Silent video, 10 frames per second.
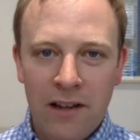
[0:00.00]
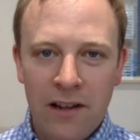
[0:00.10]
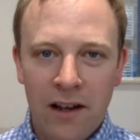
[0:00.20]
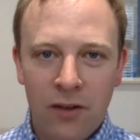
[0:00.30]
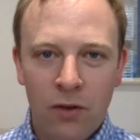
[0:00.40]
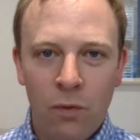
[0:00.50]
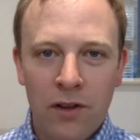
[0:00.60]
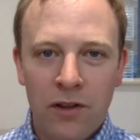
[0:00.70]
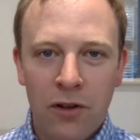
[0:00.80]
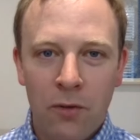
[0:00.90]
a, a sort of
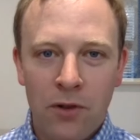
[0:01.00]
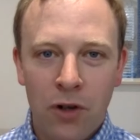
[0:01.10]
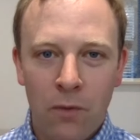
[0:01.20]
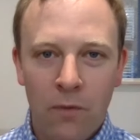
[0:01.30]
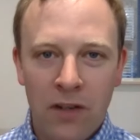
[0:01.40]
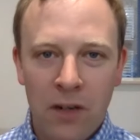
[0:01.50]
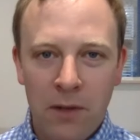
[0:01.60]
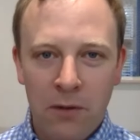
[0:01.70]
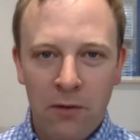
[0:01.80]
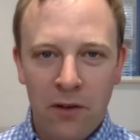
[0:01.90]
one stop shop for
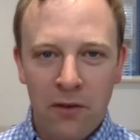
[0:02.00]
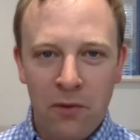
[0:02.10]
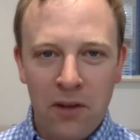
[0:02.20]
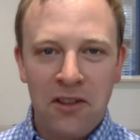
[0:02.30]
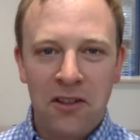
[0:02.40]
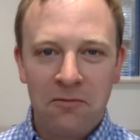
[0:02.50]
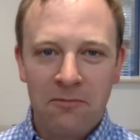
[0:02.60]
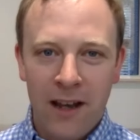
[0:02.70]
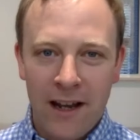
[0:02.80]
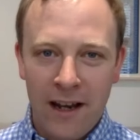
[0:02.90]
GP refers once,
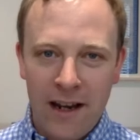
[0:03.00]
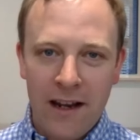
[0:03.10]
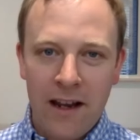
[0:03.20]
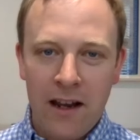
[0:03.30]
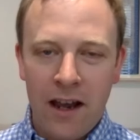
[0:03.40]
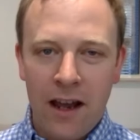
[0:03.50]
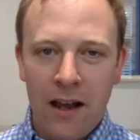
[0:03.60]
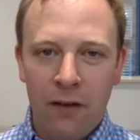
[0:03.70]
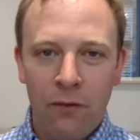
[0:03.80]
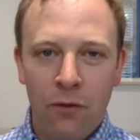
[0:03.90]
and they get
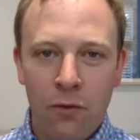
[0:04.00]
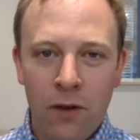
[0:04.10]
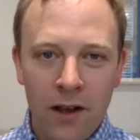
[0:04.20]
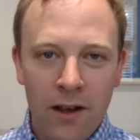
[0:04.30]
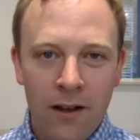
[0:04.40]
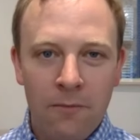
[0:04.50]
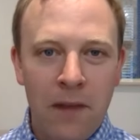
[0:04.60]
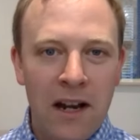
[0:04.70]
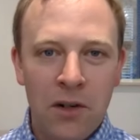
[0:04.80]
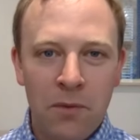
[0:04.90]
a, a full
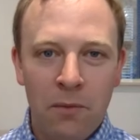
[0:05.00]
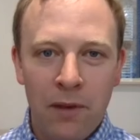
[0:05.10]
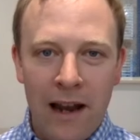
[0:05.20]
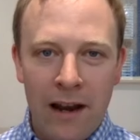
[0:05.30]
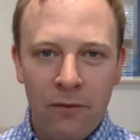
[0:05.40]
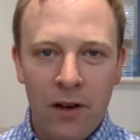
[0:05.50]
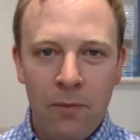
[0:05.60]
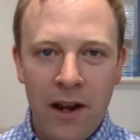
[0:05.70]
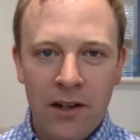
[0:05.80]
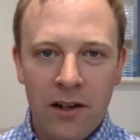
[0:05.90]
management plan for the
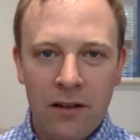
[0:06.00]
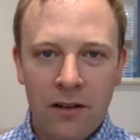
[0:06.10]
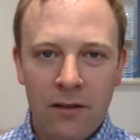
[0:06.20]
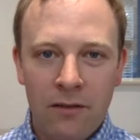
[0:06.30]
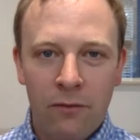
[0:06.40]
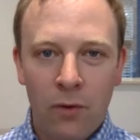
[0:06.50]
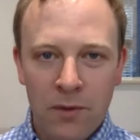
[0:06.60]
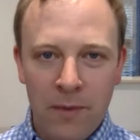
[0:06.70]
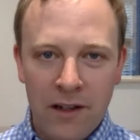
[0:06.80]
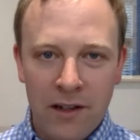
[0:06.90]
patient from
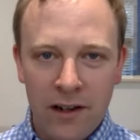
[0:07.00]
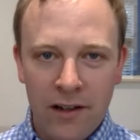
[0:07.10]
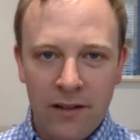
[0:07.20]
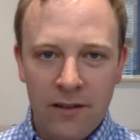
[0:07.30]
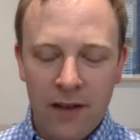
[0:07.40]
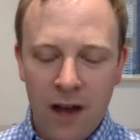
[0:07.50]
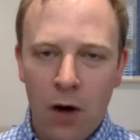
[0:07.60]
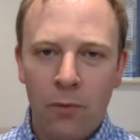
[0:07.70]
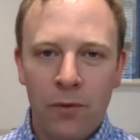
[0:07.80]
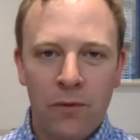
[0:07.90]
specialists
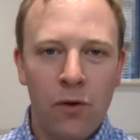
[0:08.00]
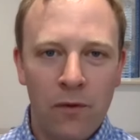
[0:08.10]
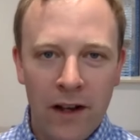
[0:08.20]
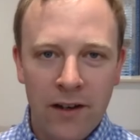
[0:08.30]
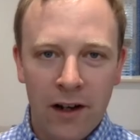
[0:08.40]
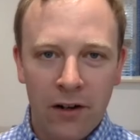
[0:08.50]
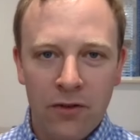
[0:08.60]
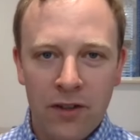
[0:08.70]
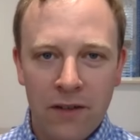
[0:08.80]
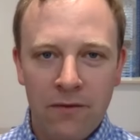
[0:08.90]
armed with all of that
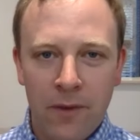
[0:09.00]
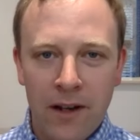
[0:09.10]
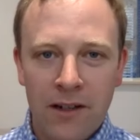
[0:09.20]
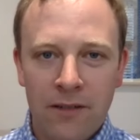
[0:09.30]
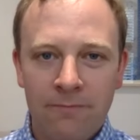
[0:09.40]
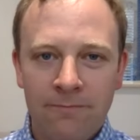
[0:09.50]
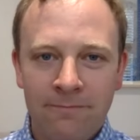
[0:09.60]
diagnostic information.